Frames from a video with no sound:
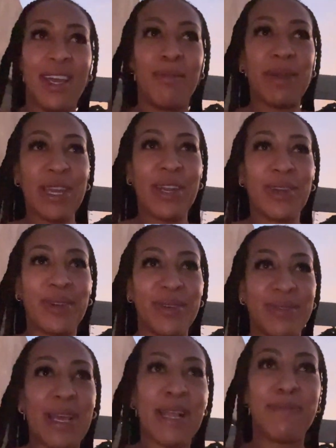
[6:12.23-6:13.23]
But you know,
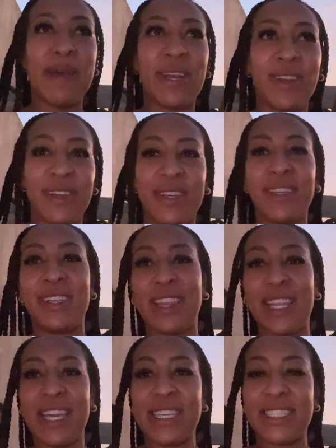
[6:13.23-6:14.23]
better
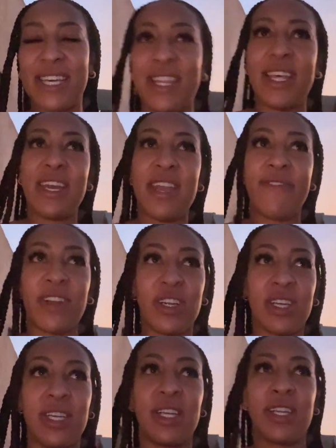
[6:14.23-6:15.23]
late than
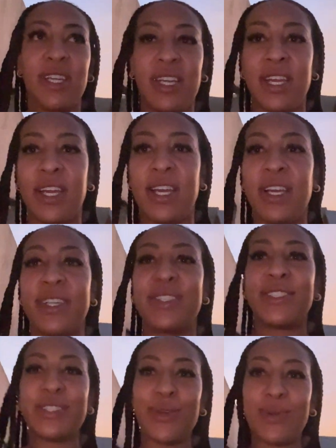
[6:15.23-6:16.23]
never.
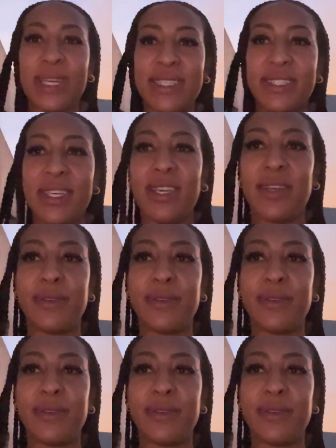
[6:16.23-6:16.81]
So let's see.